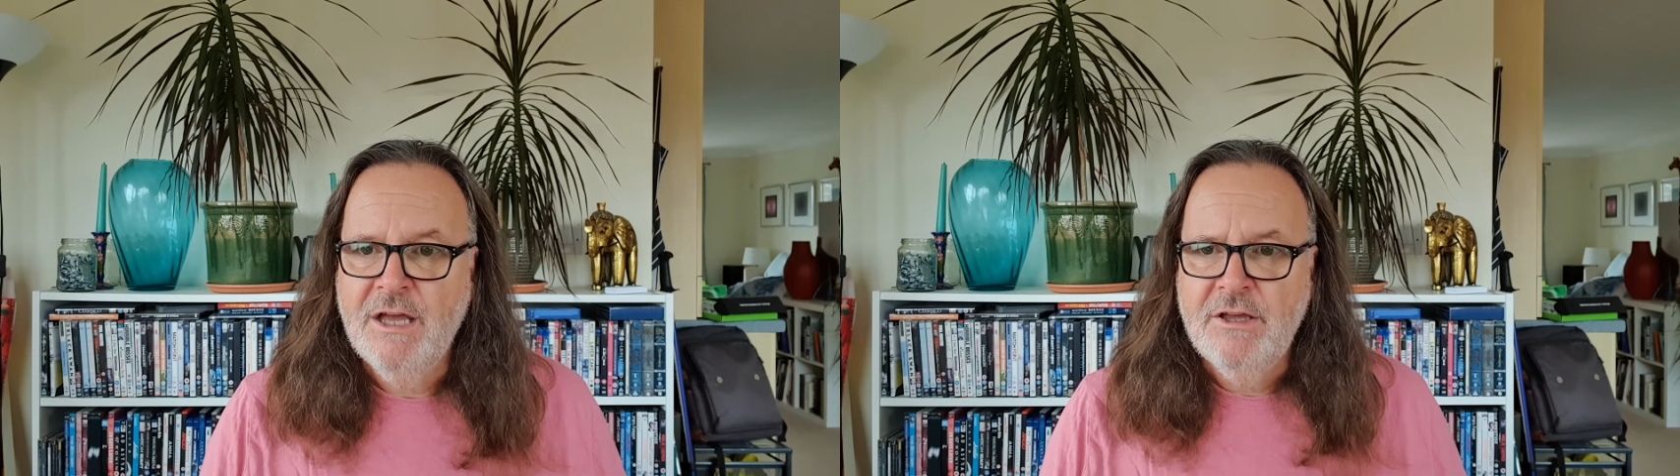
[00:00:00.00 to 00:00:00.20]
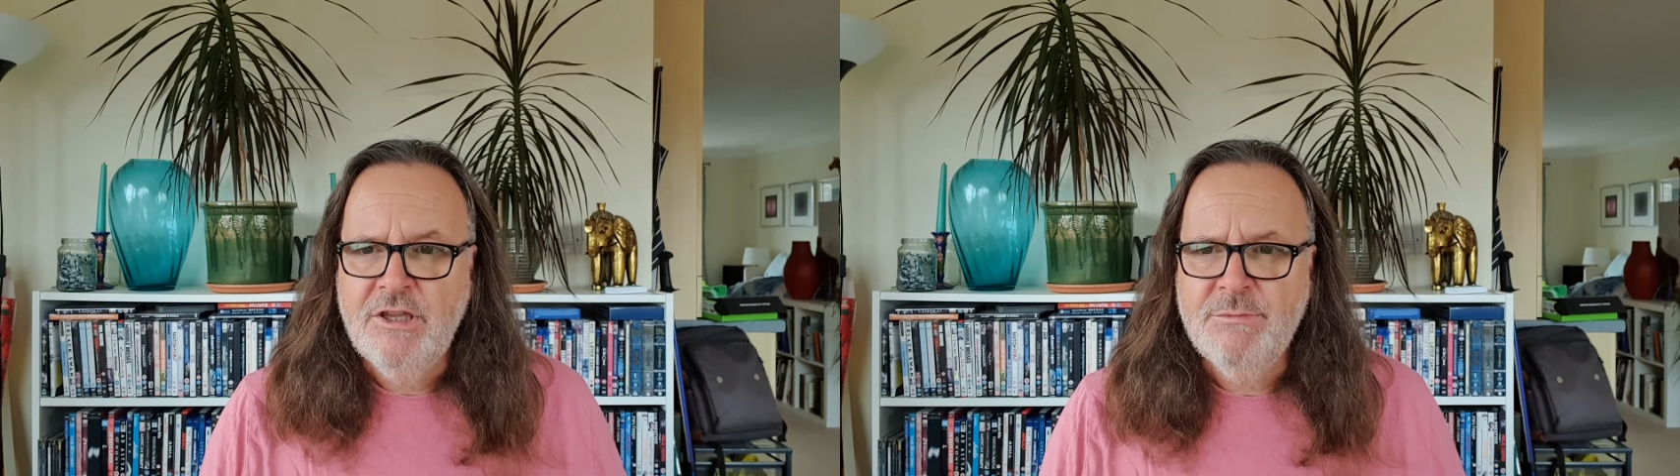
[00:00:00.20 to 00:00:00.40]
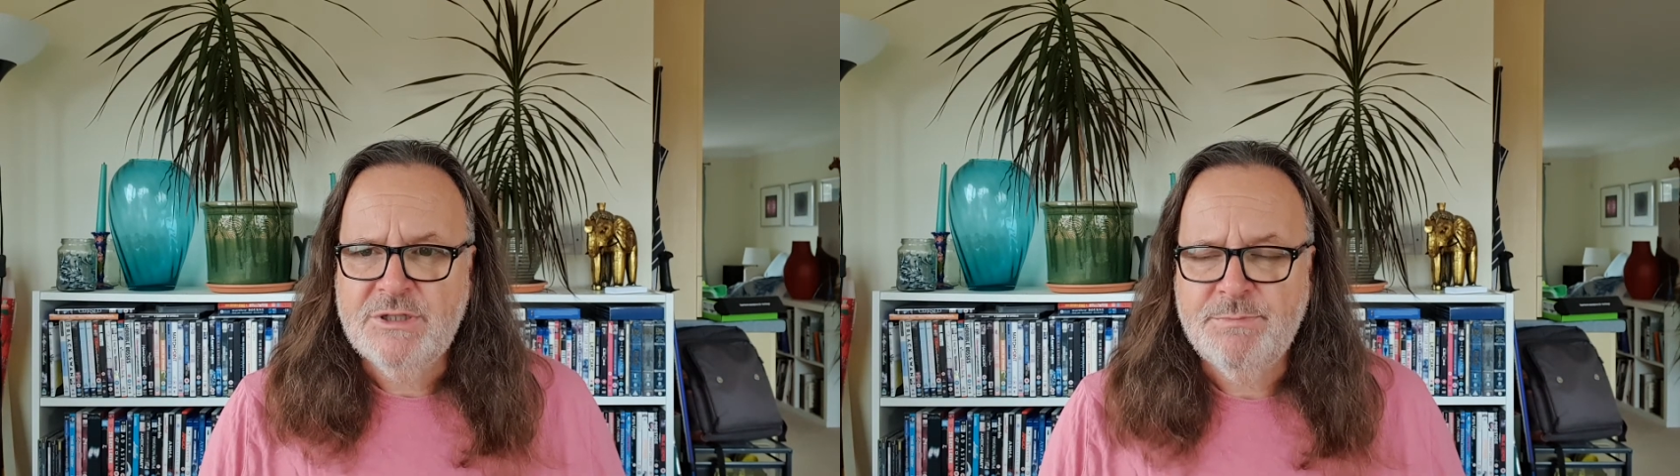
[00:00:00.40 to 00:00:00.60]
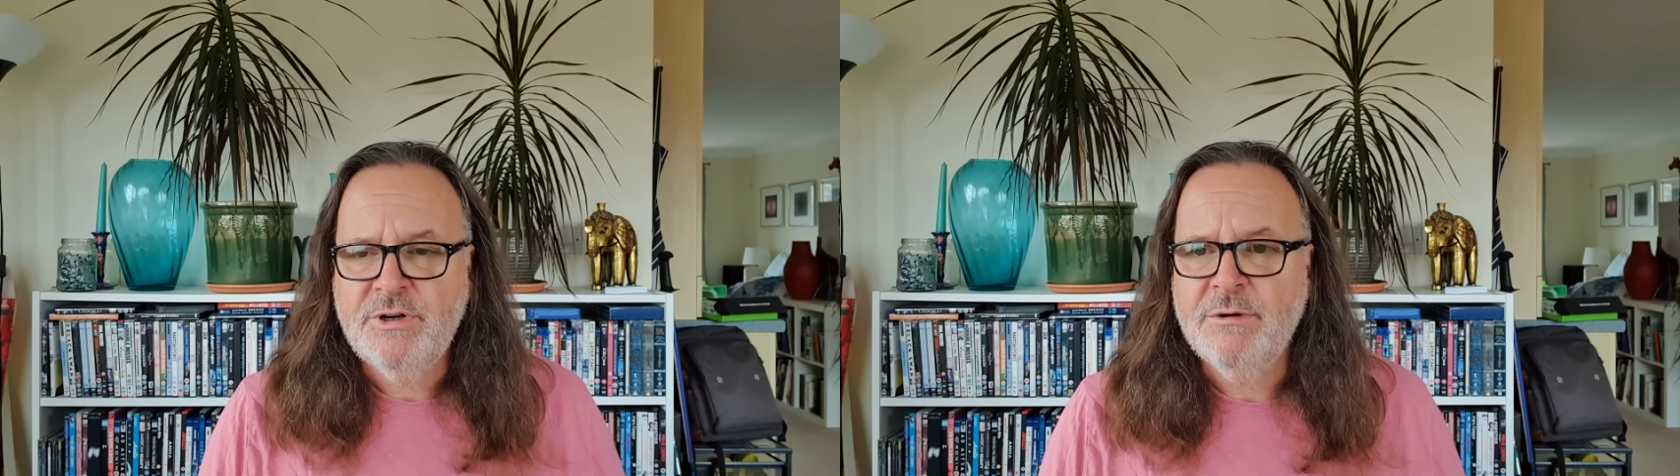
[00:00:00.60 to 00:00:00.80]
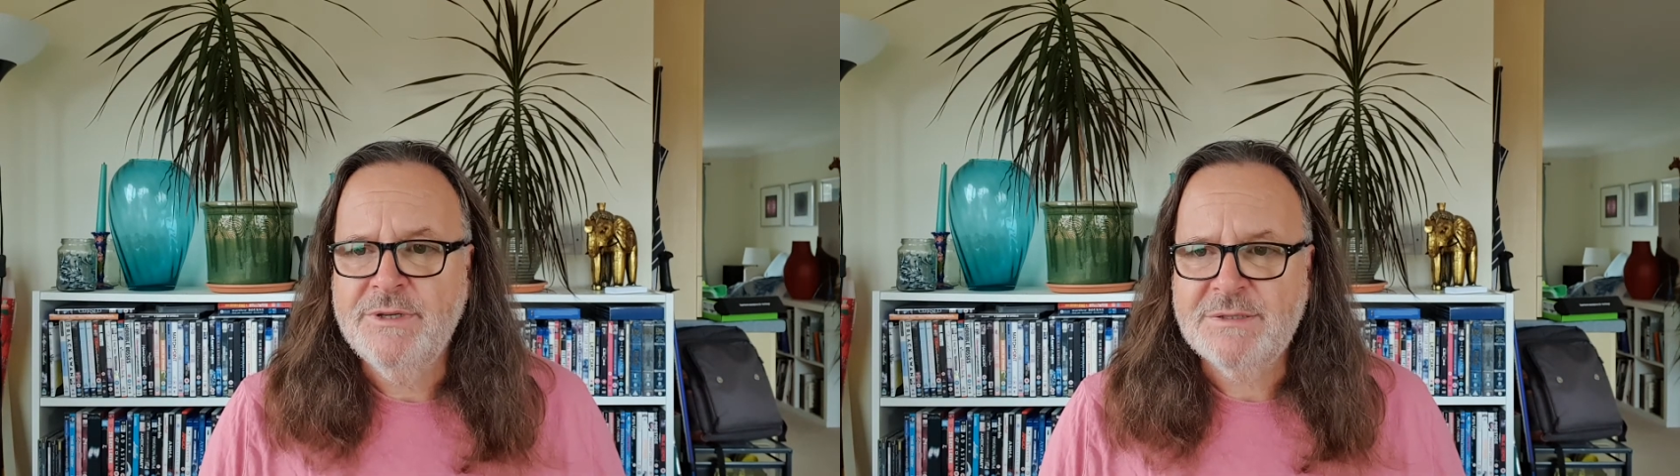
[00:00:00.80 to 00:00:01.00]
You must
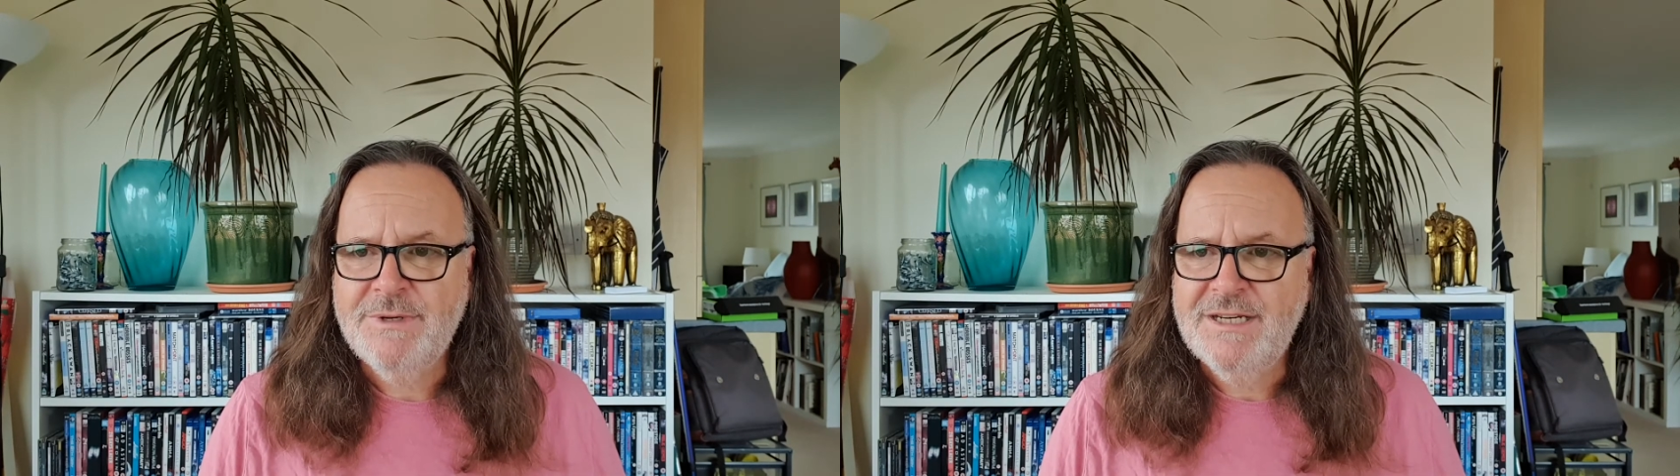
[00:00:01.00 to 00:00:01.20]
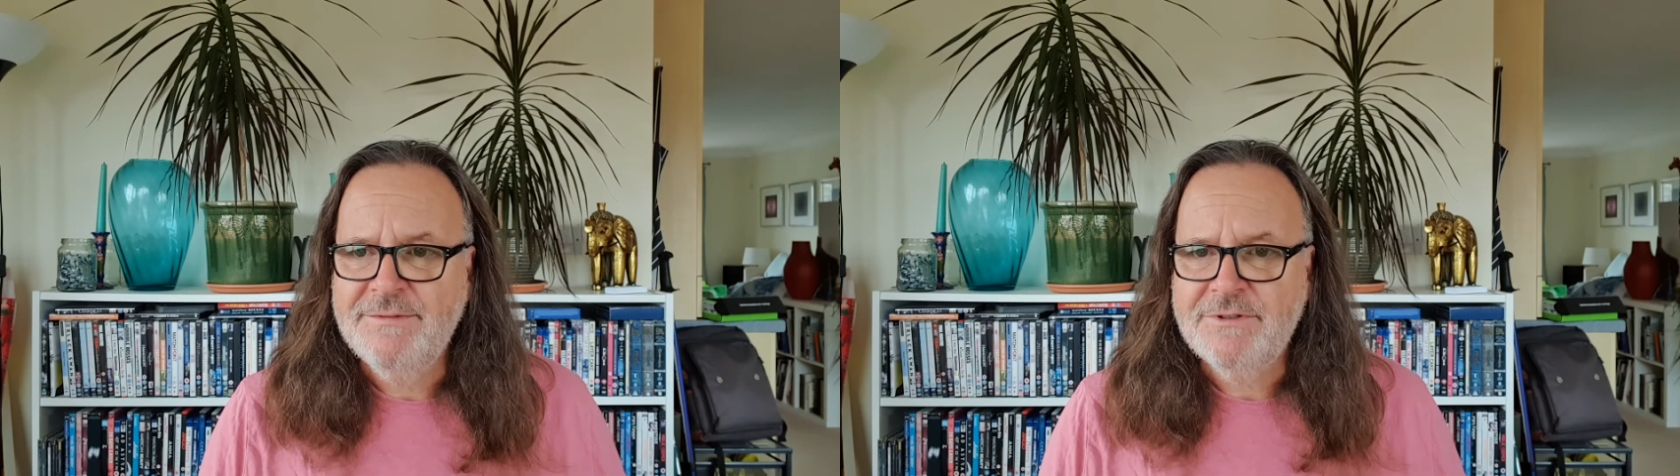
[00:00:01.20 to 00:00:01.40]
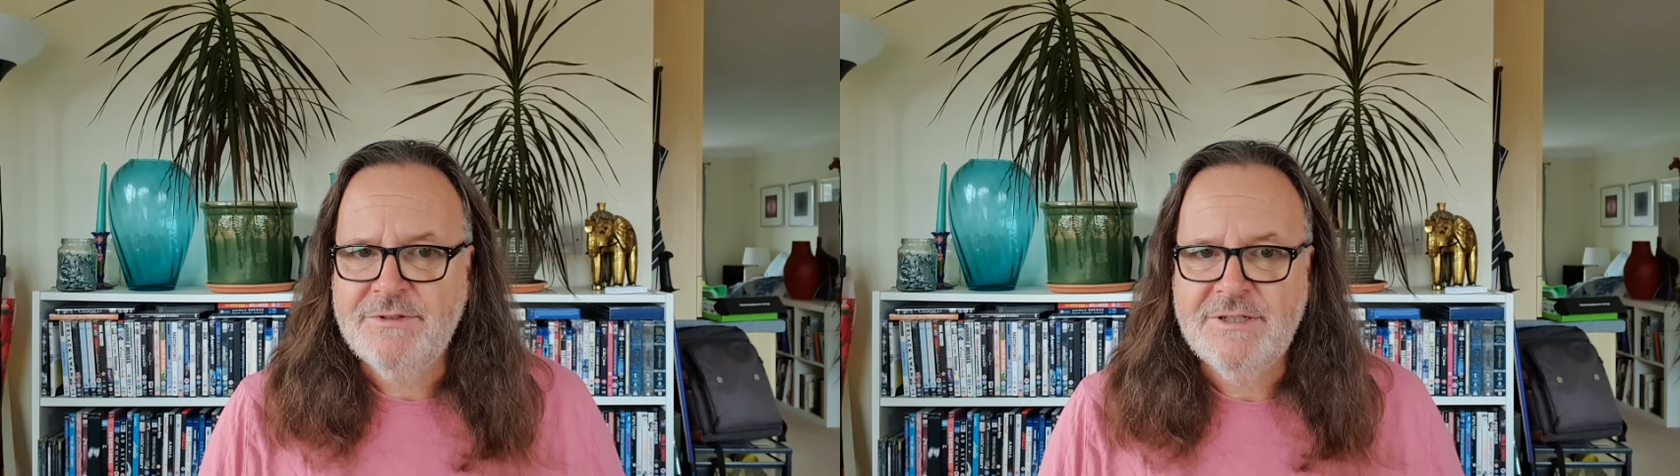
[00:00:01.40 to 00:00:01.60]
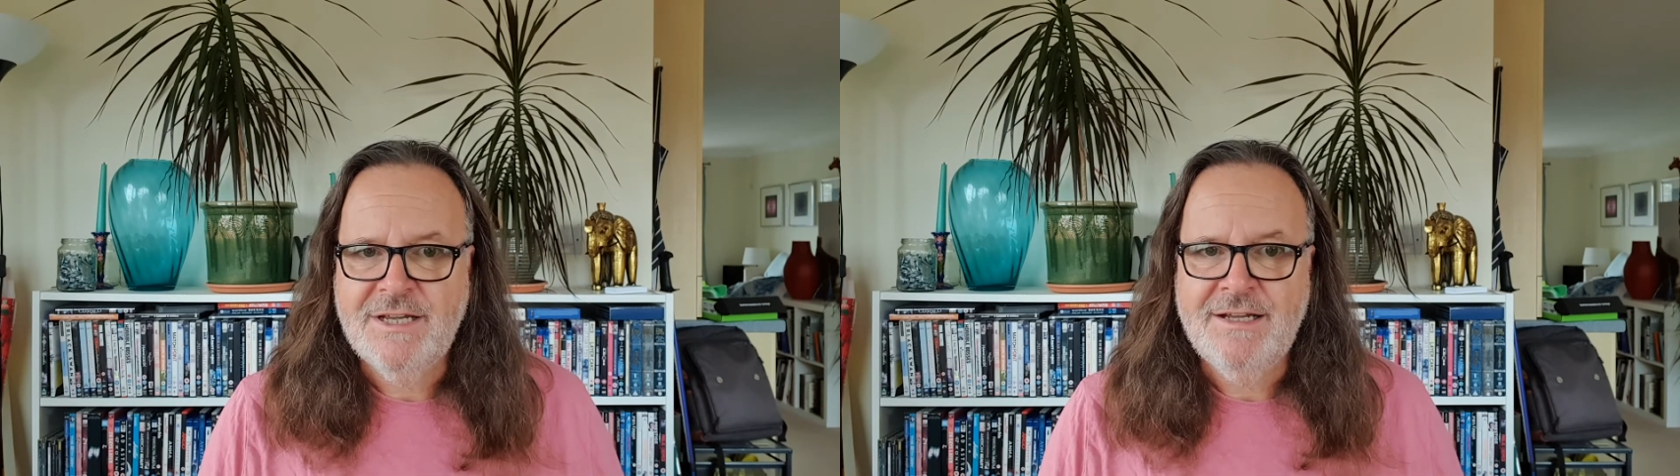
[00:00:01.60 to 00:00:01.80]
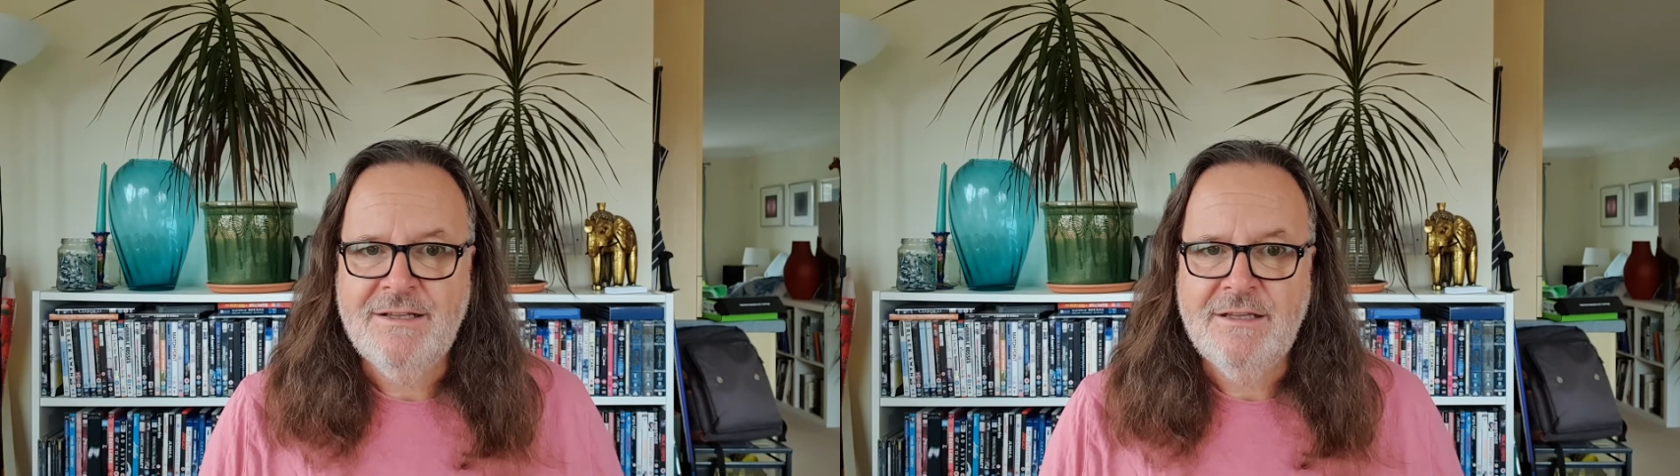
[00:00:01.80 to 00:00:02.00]
promise me never to
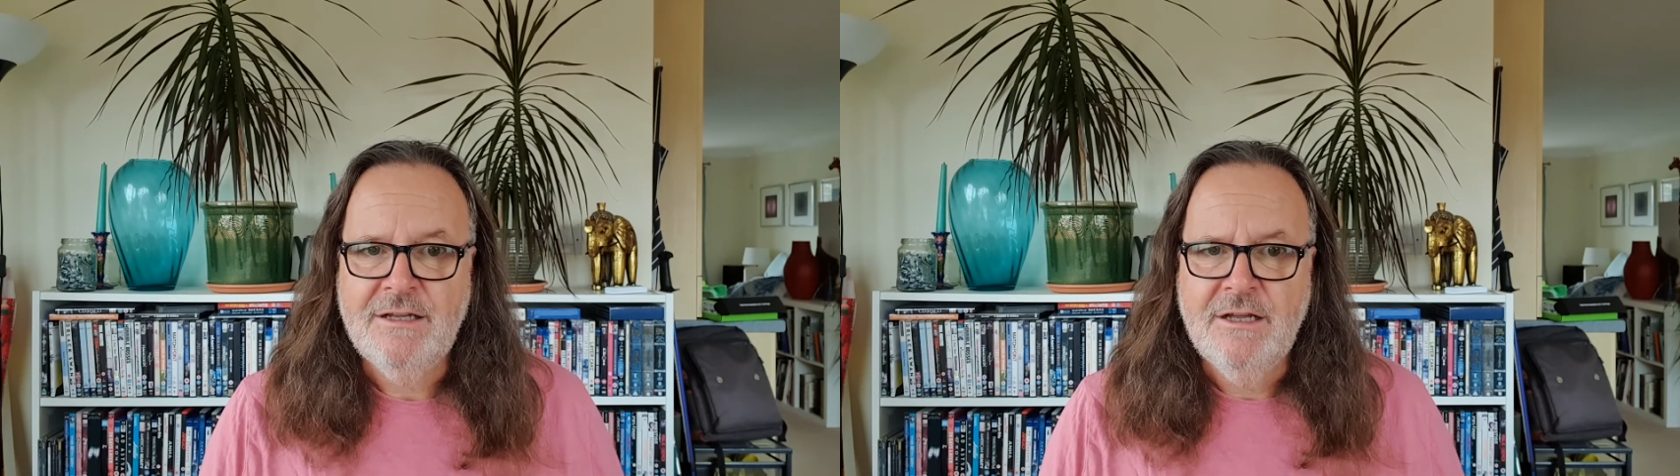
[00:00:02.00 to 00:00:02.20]
tell.